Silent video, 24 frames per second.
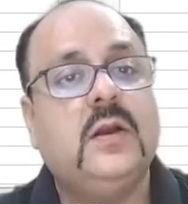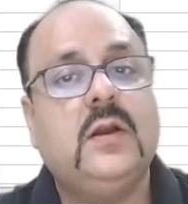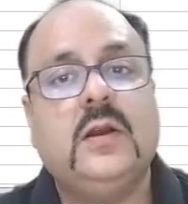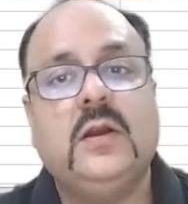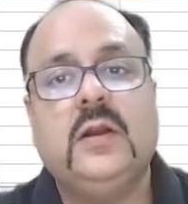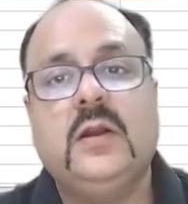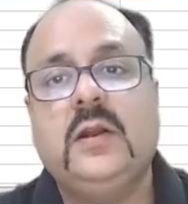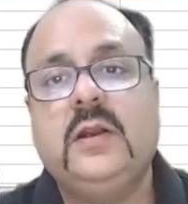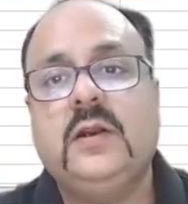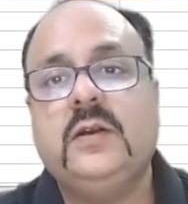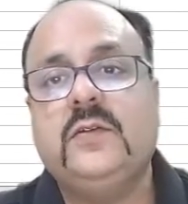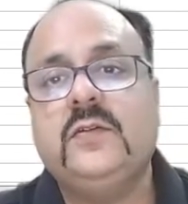
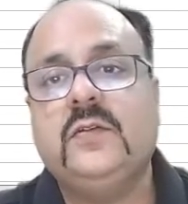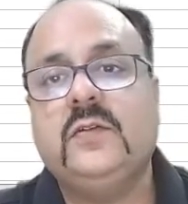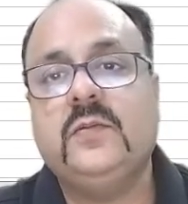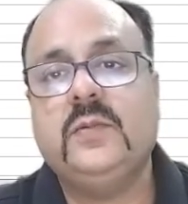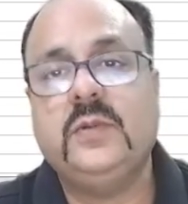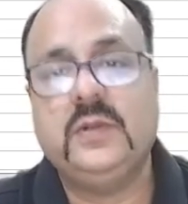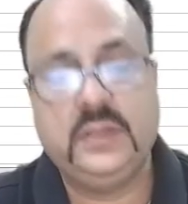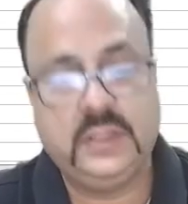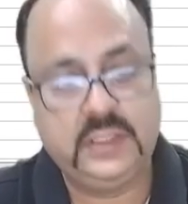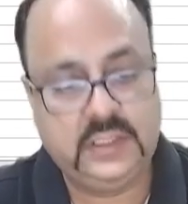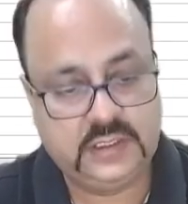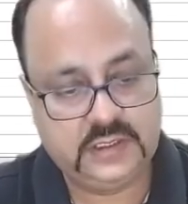it should be
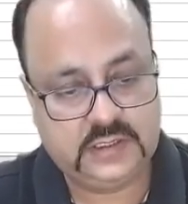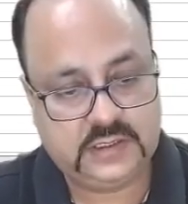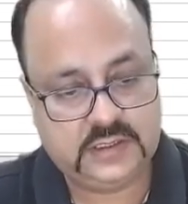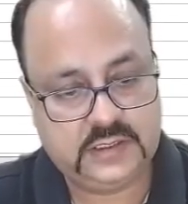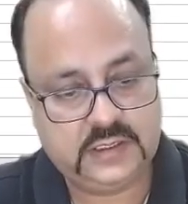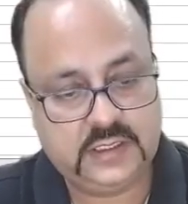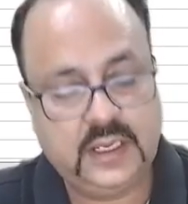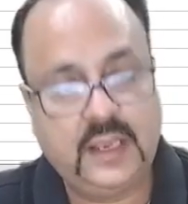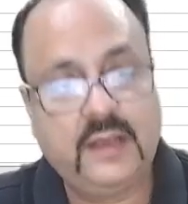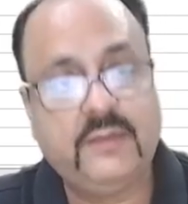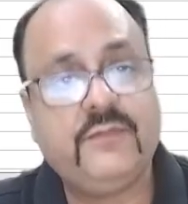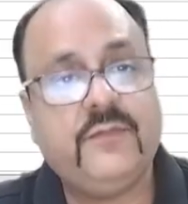this
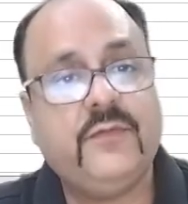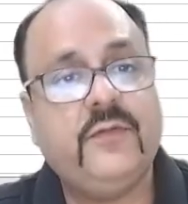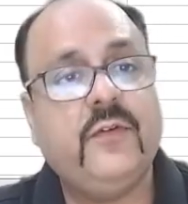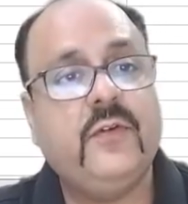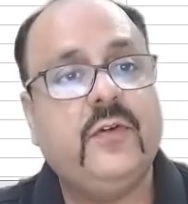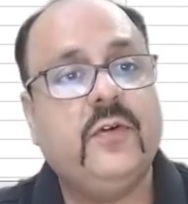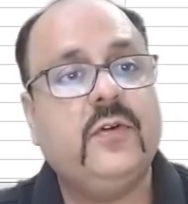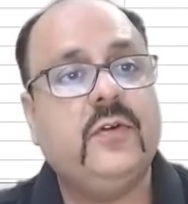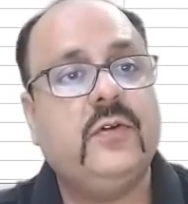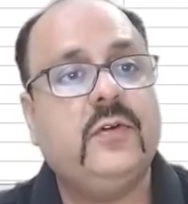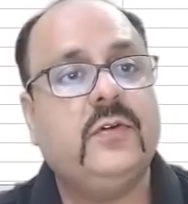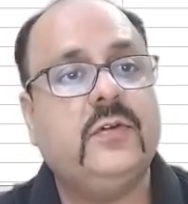F4,
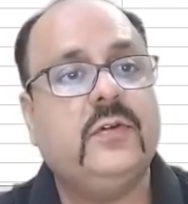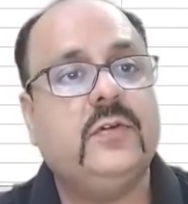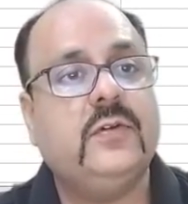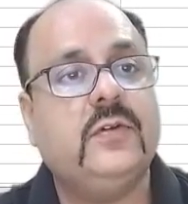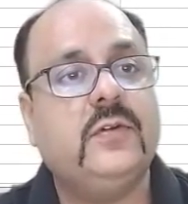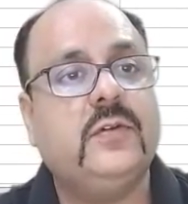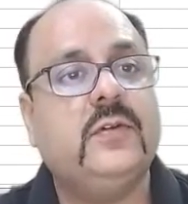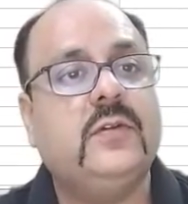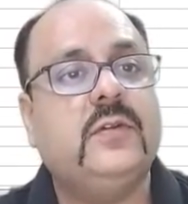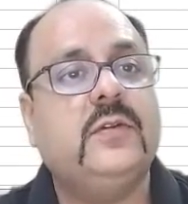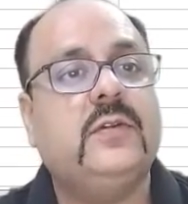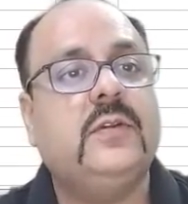
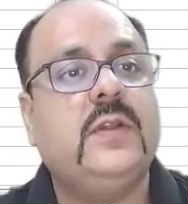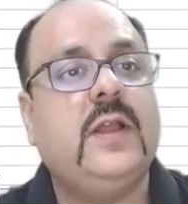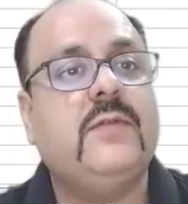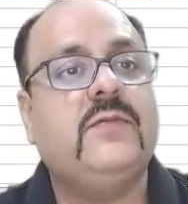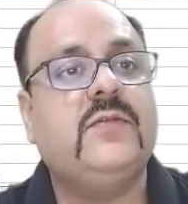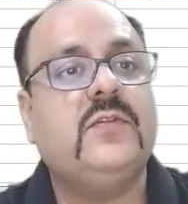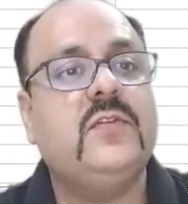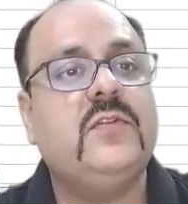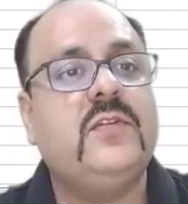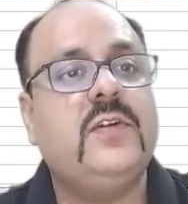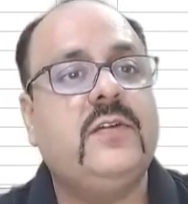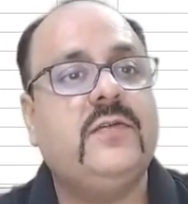absolute
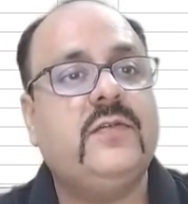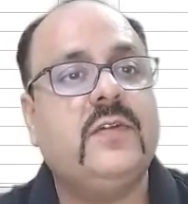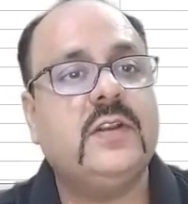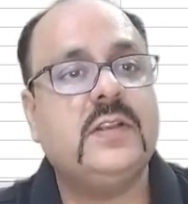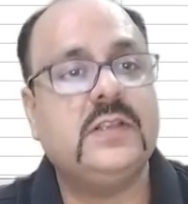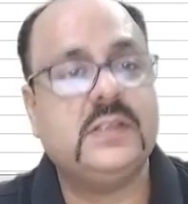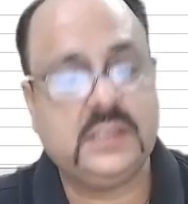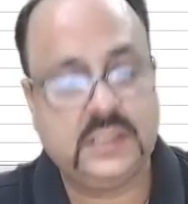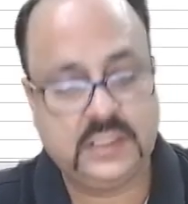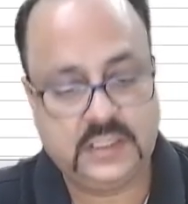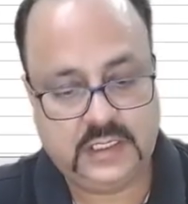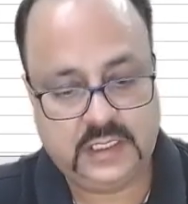
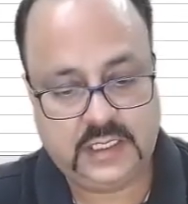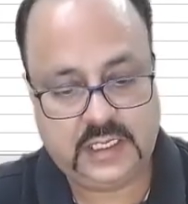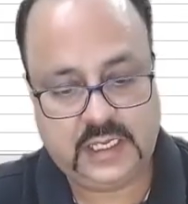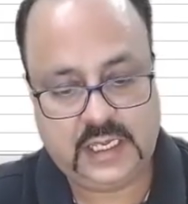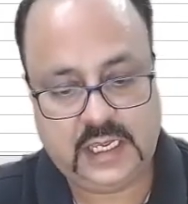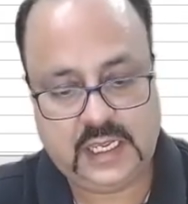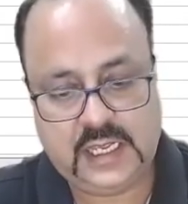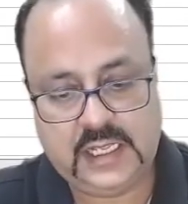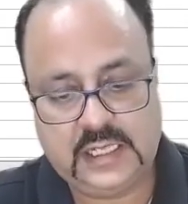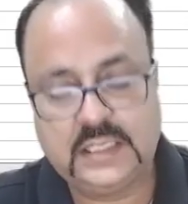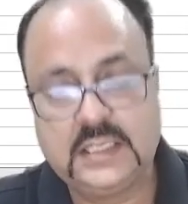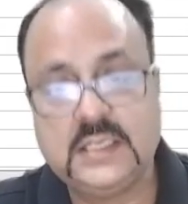referencing,
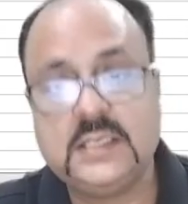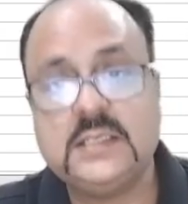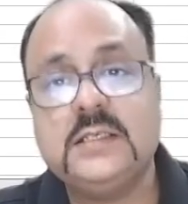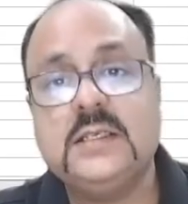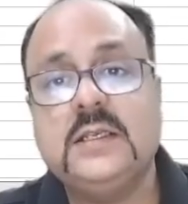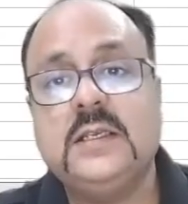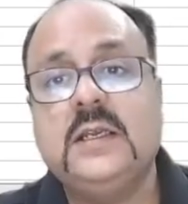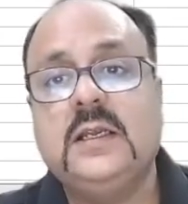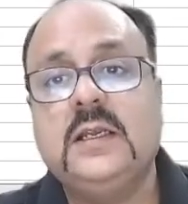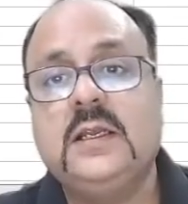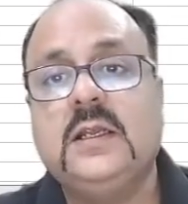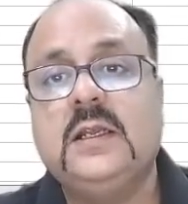else
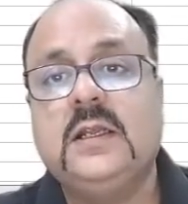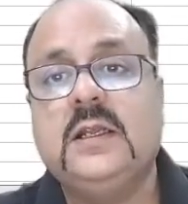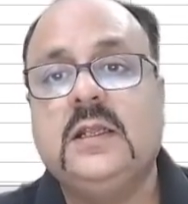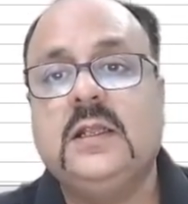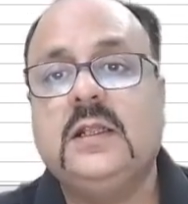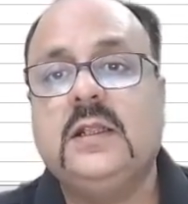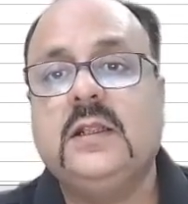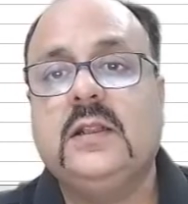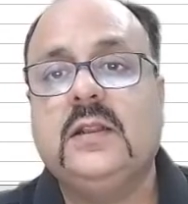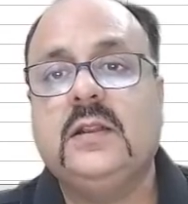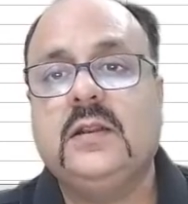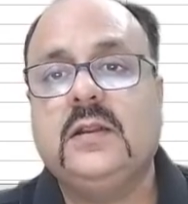
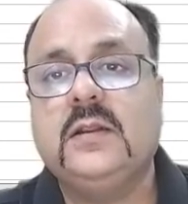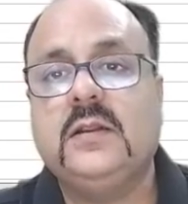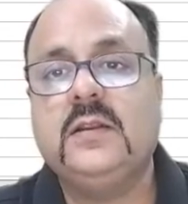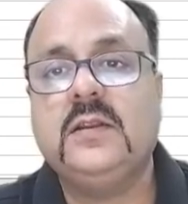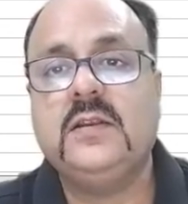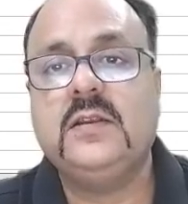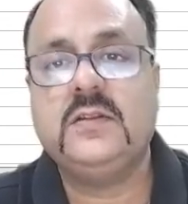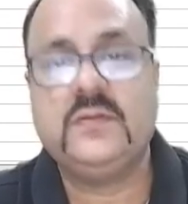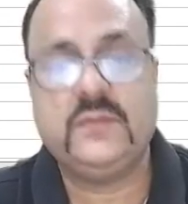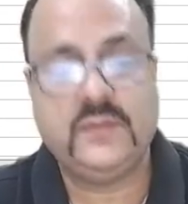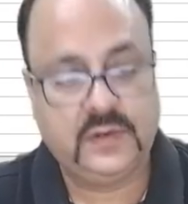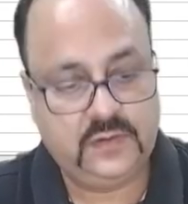this
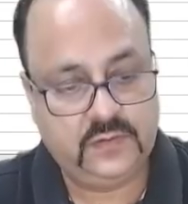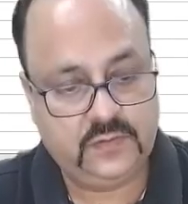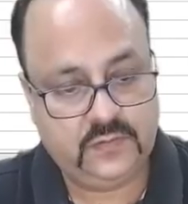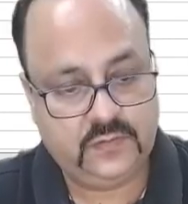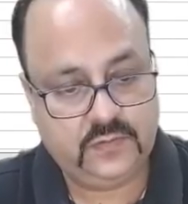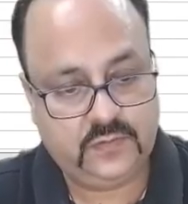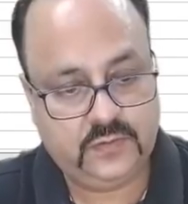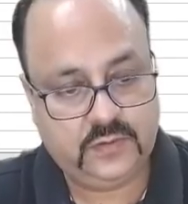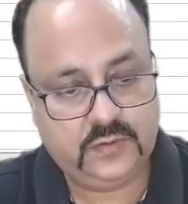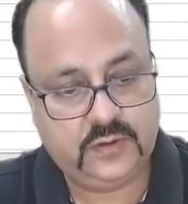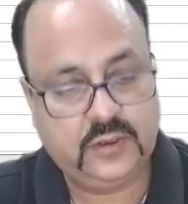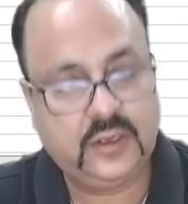value
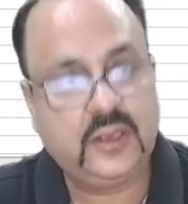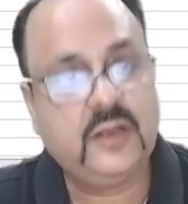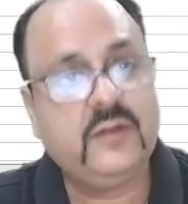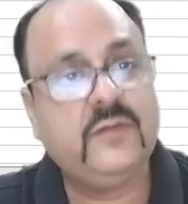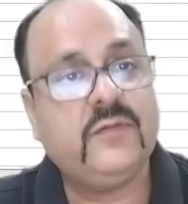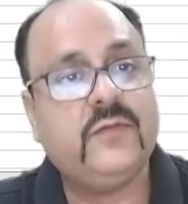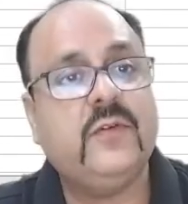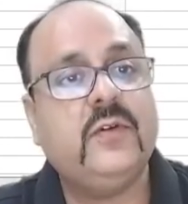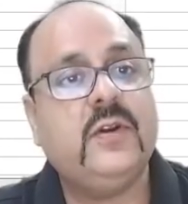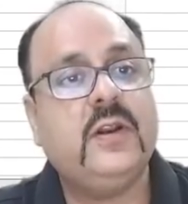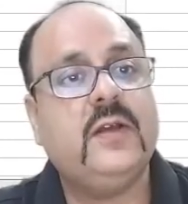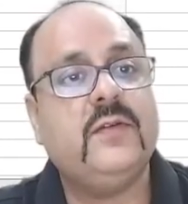
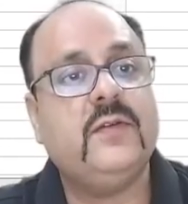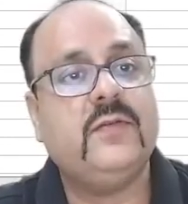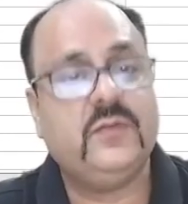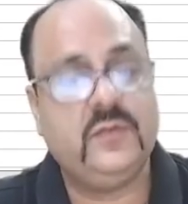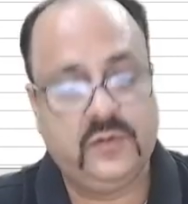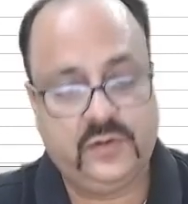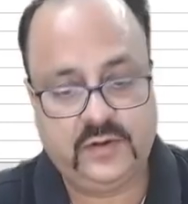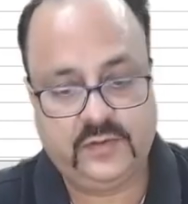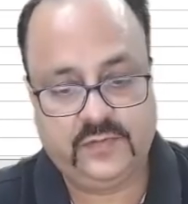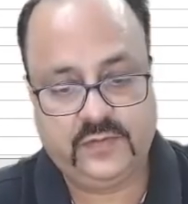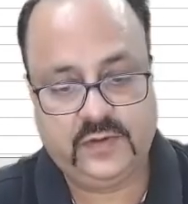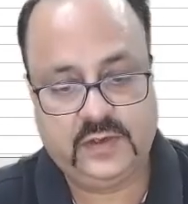F4, absolute
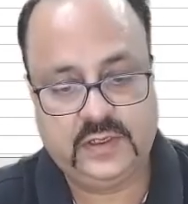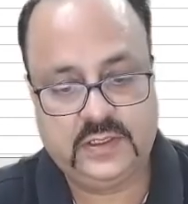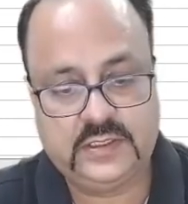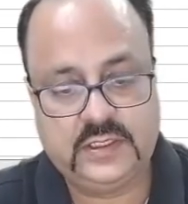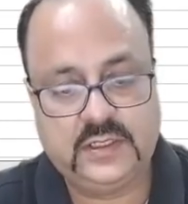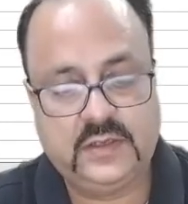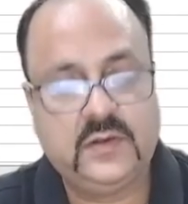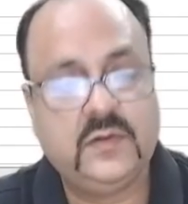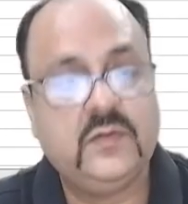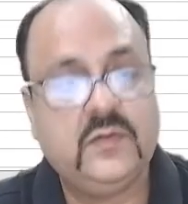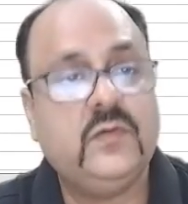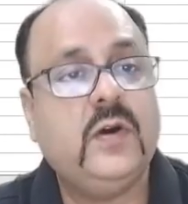
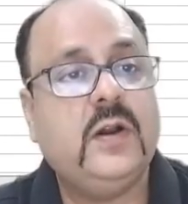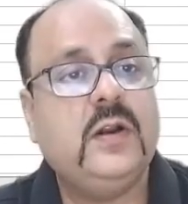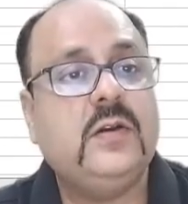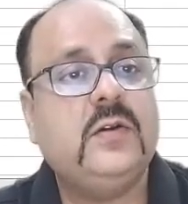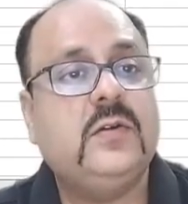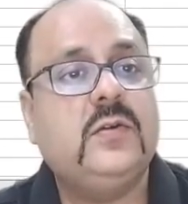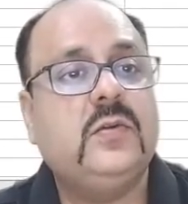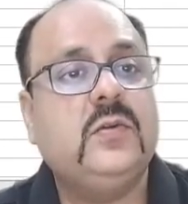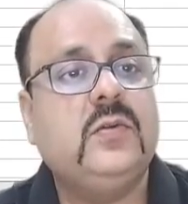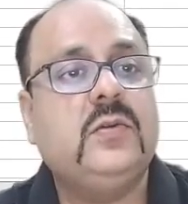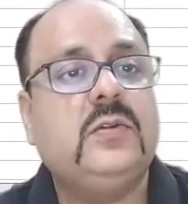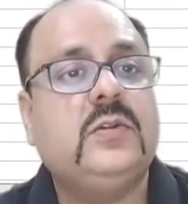referencing 1,
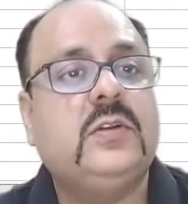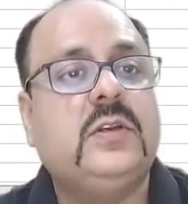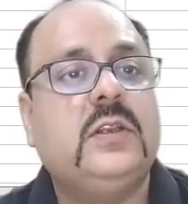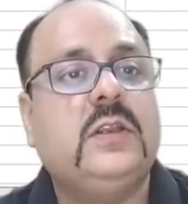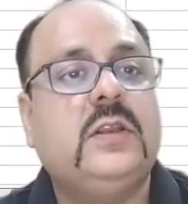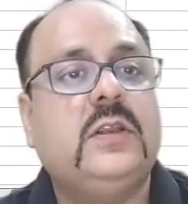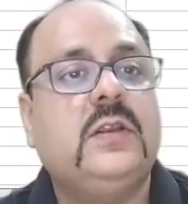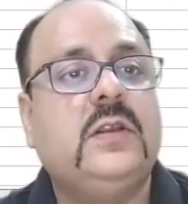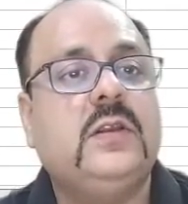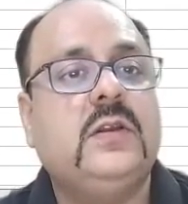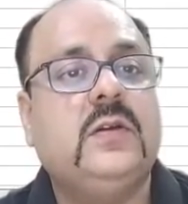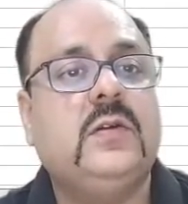2, 3.
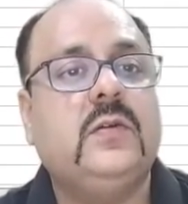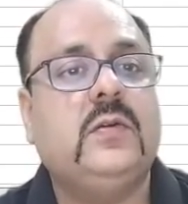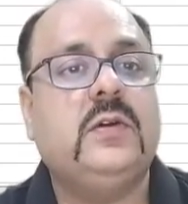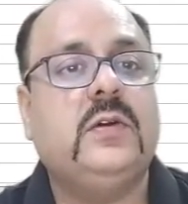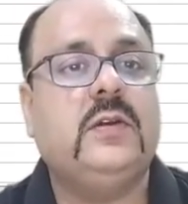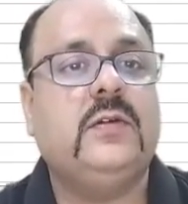Okay.